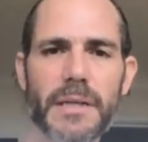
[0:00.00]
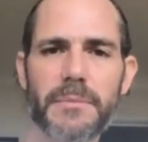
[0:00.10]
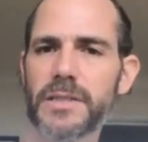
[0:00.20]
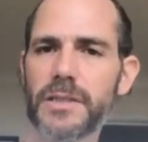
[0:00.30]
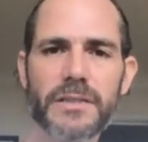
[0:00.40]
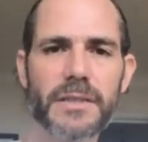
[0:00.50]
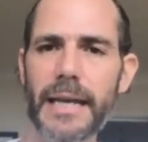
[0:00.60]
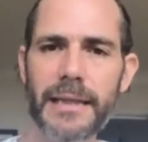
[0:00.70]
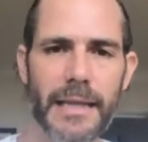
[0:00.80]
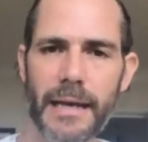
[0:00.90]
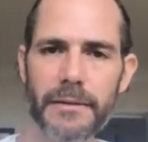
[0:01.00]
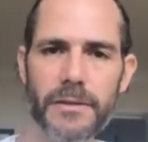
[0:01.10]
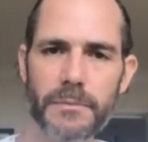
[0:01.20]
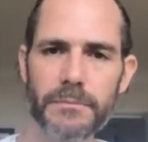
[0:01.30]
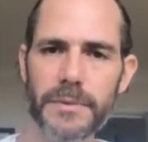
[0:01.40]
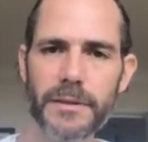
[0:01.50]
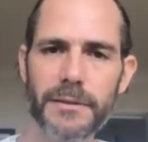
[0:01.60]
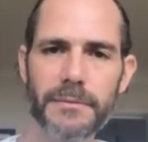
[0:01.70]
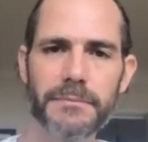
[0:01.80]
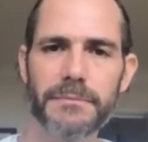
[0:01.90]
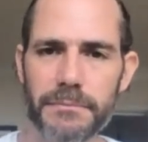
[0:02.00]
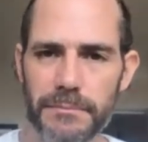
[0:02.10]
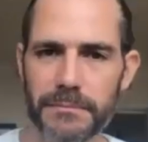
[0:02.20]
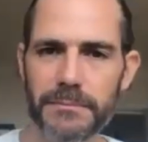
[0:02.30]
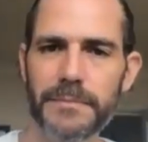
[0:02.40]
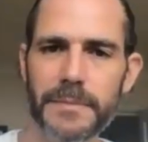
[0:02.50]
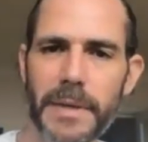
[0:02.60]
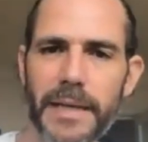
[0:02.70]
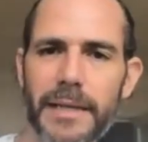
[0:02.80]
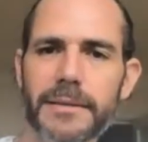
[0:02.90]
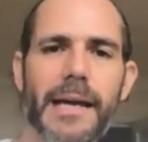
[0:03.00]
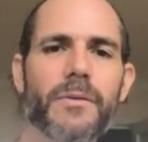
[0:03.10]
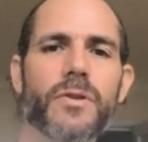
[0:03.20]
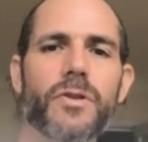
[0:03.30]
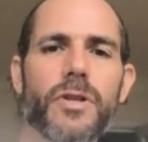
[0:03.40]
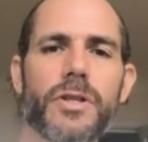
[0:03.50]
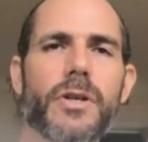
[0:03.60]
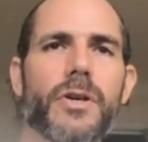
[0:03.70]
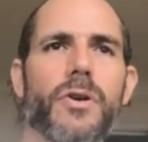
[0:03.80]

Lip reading: am I just saying that to make it sound good?